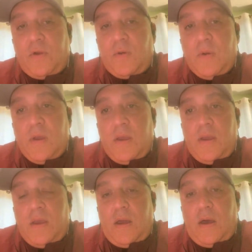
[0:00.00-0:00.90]
So
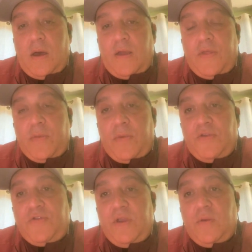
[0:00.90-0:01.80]
uh, I think
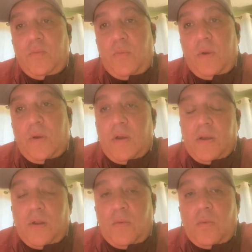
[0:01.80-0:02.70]
pitching,
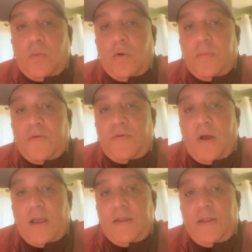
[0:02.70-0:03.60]
you know, will be
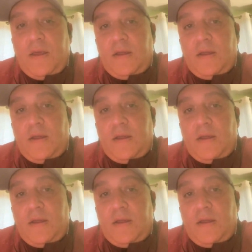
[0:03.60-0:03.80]
fine.